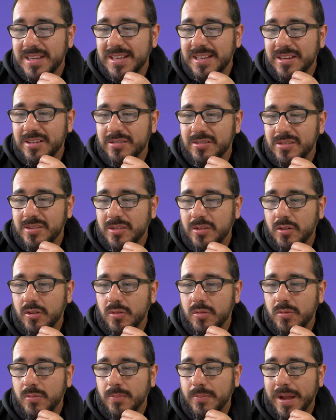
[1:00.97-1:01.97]
years
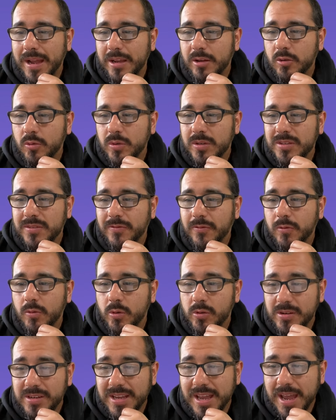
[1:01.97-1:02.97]
ago, Michael was
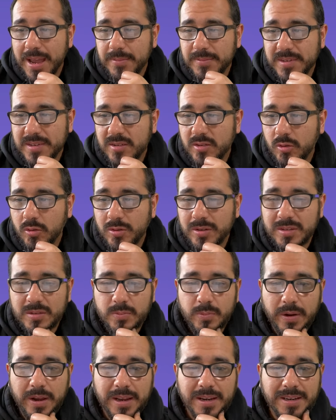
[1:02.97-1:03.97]
four times as old as
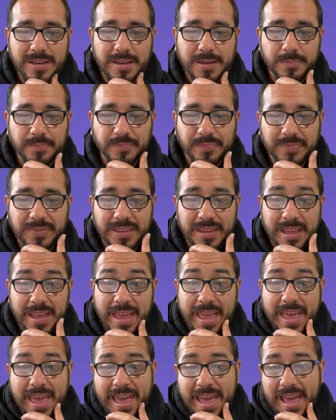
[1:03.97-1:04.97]
Brandon.
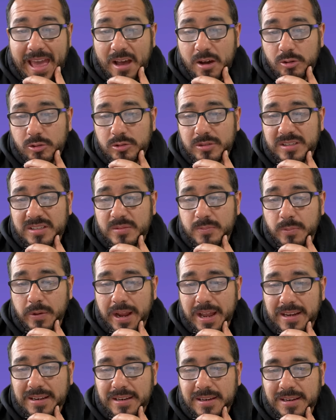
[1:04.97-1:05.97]
How old is
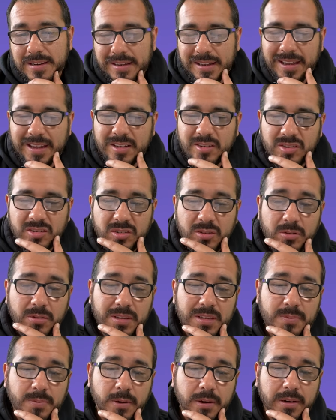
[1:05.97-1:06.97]
Brandon? I just threw
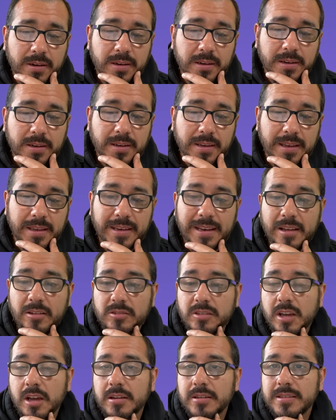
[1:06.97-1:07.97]
this part in. And how
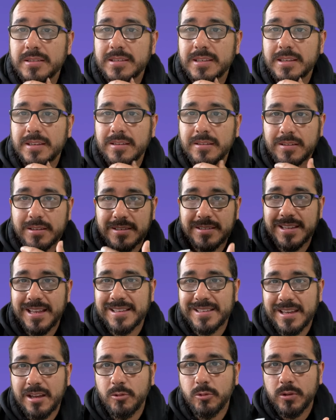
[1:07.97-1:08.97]
tall is he? Because
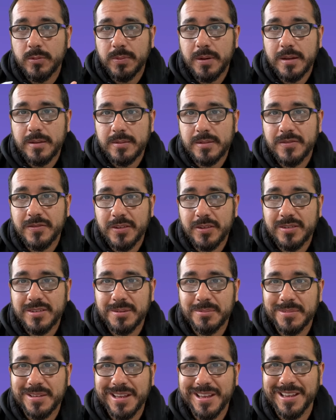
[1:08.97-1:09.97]
that's how word problems feel
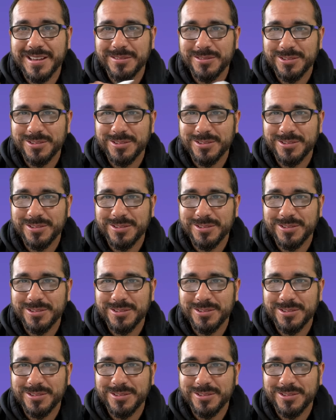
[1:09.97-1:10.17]
sometimes,